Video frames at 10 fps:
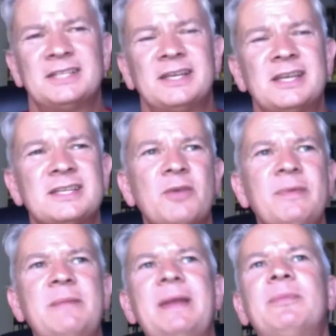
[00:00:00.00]
I guess so many
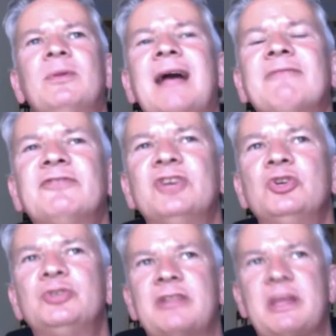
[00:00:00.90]
people have a view,
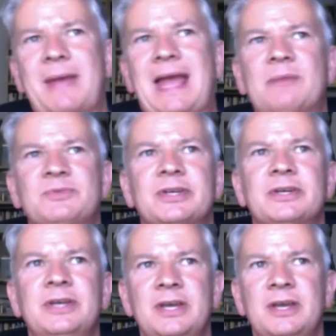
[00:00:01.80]
don't they, perhaps
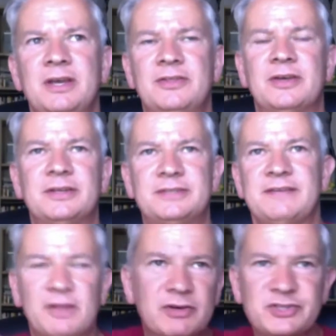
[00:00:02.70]
that if
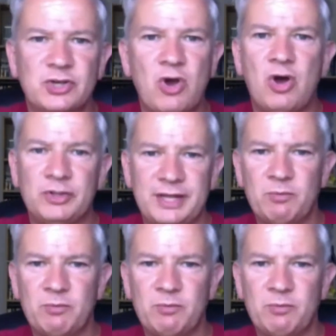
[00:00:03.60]
there is a God,